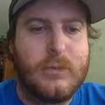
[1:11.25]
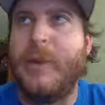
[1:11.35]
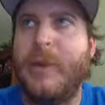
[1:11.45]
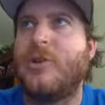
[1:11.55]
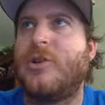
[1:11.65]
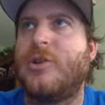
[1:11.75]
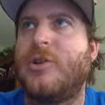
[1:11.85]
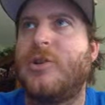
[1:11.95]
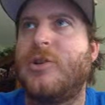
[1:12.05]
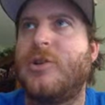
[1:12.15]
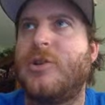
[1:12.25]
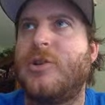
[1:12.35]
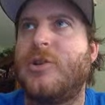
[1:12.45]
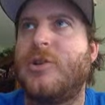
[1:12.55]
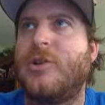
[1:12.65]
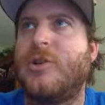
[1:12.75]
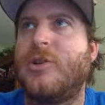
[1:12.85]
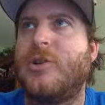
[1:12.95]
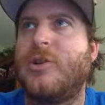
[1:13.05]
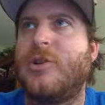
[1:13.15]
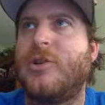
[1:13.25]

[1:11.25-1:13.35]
make sure that this is working right.